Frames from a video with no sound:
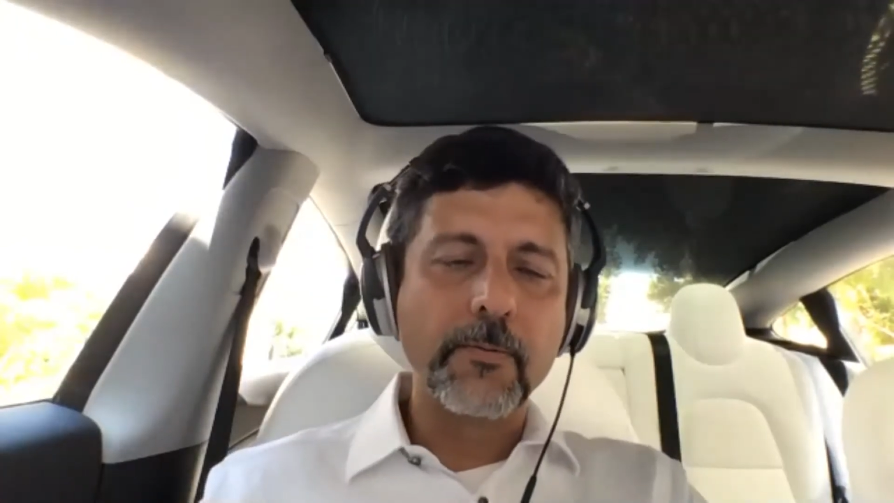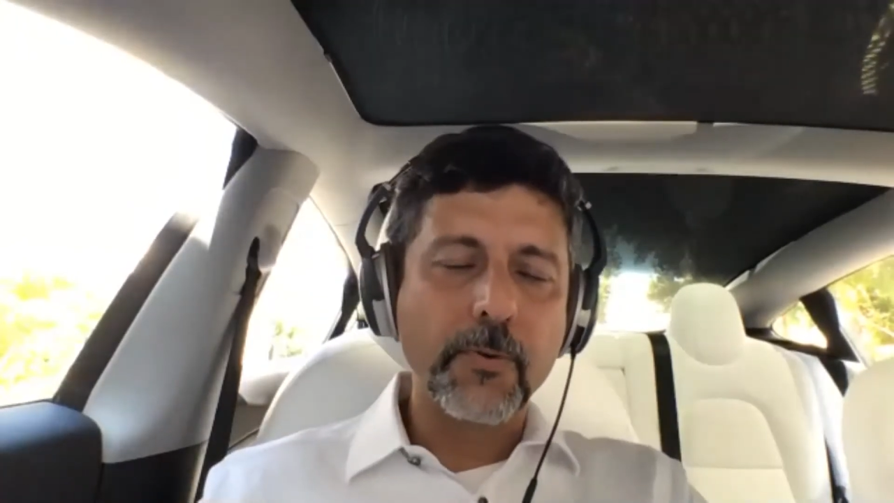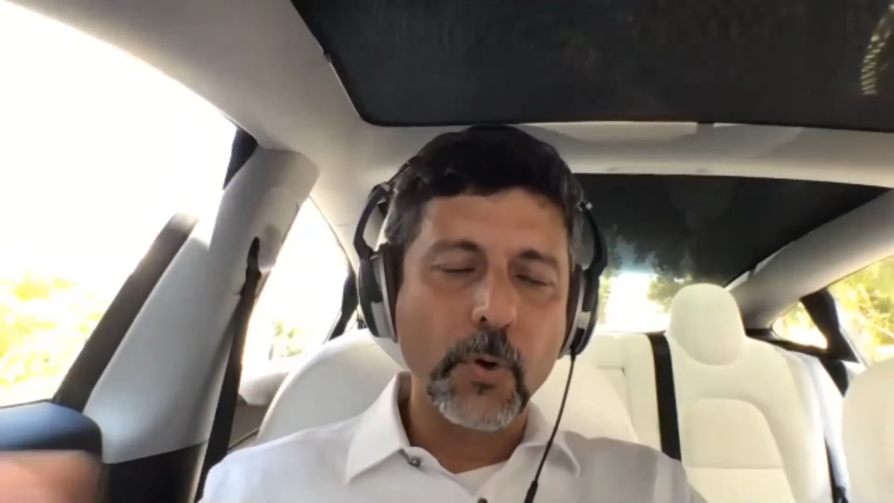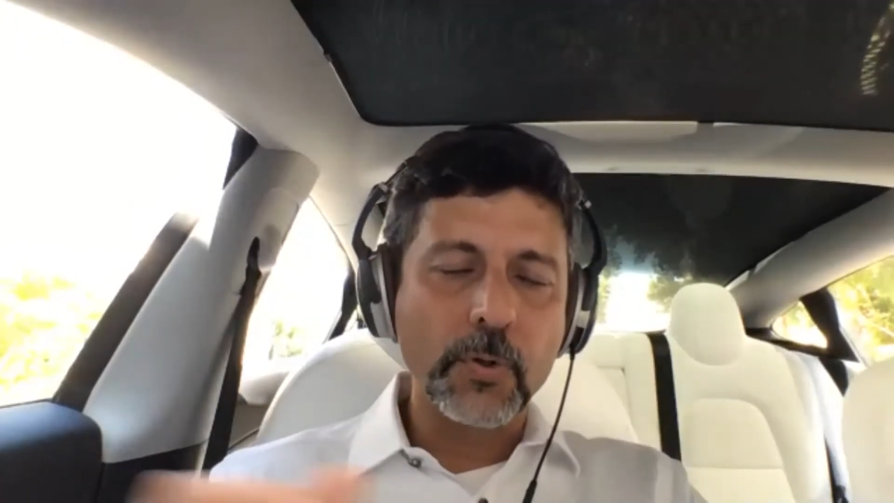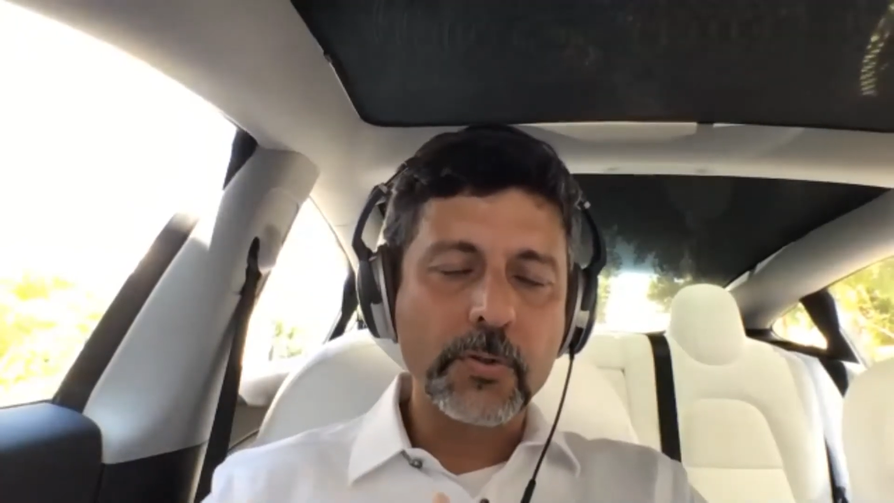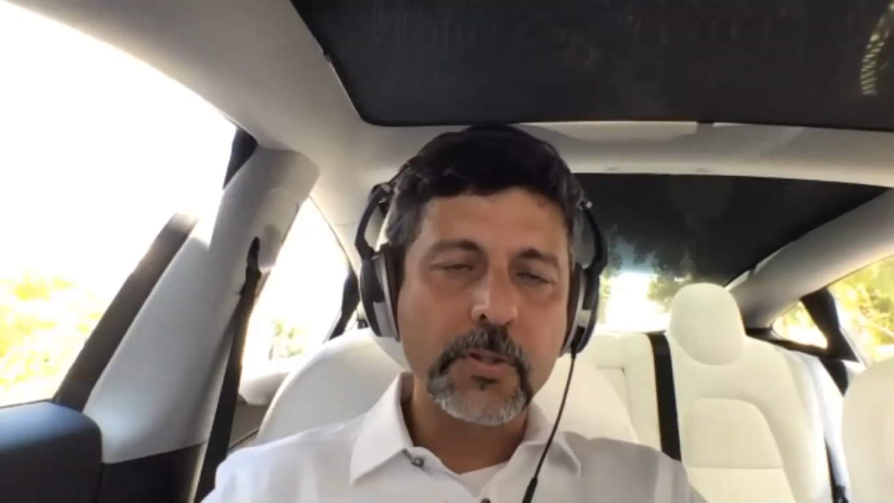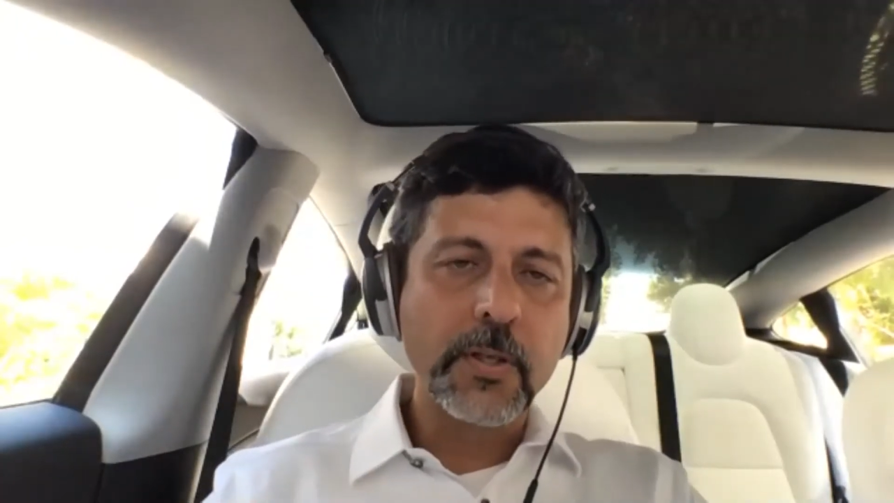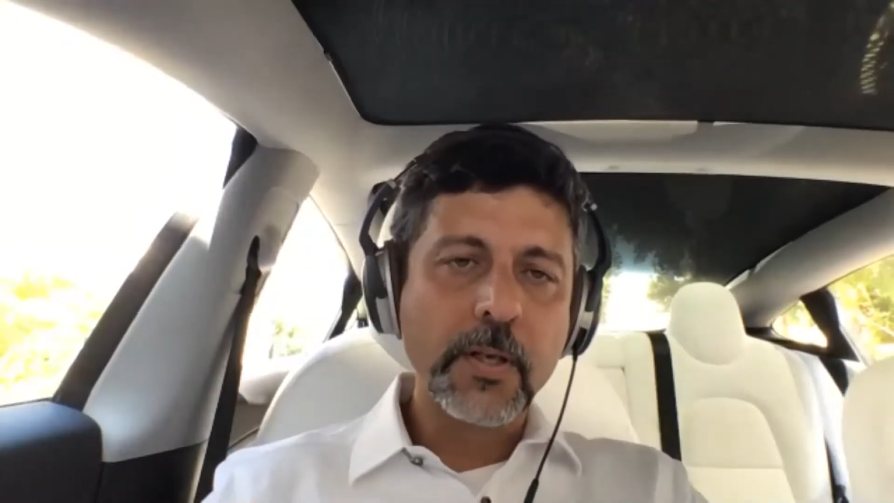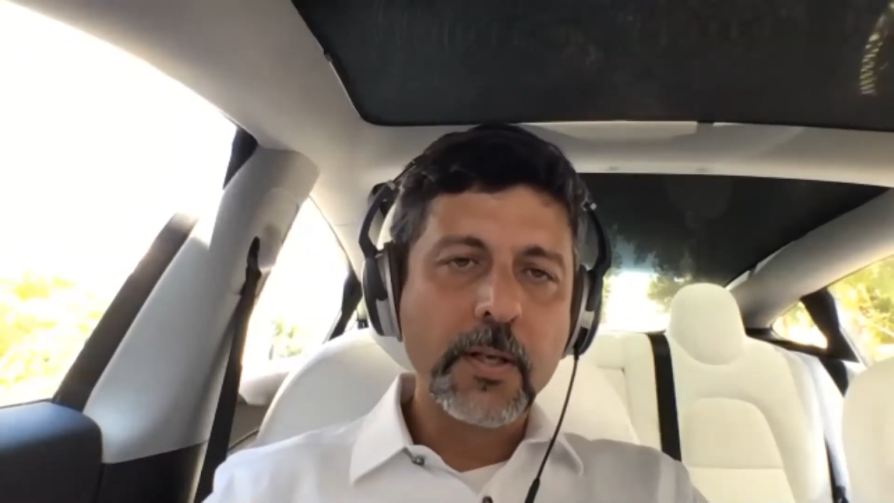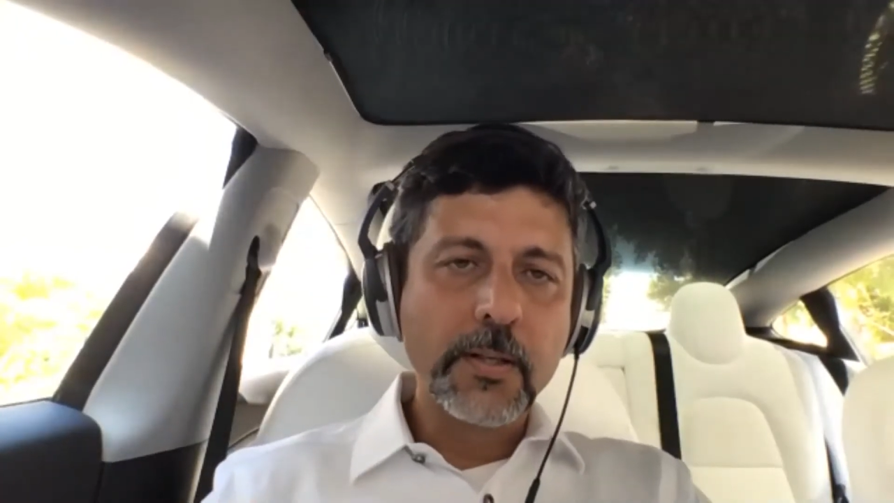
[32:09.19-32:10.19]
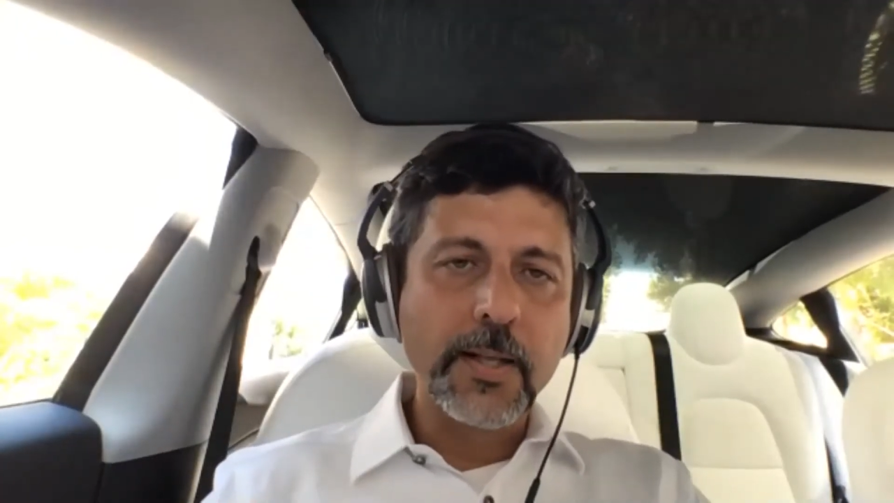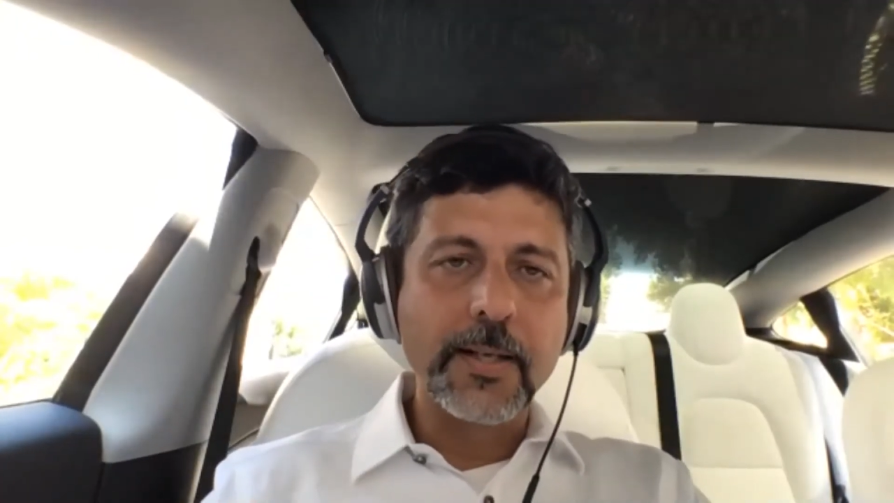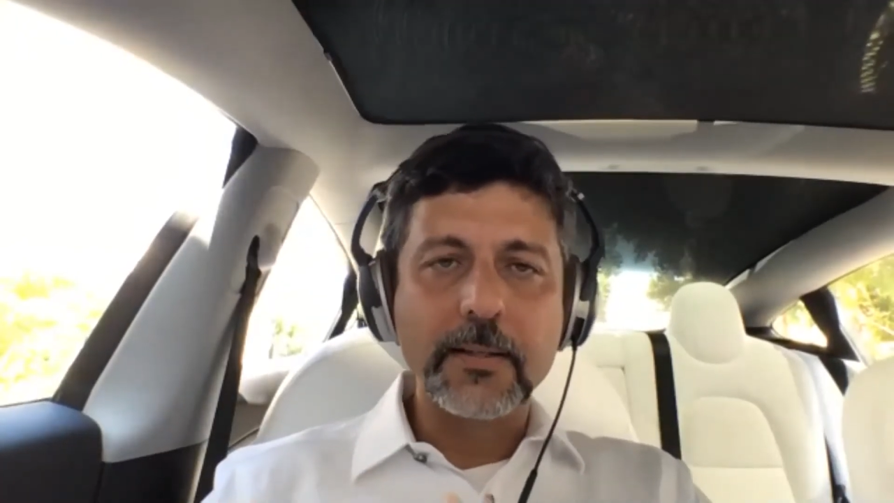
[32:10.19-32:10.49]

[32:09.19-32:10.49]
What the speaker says: folks that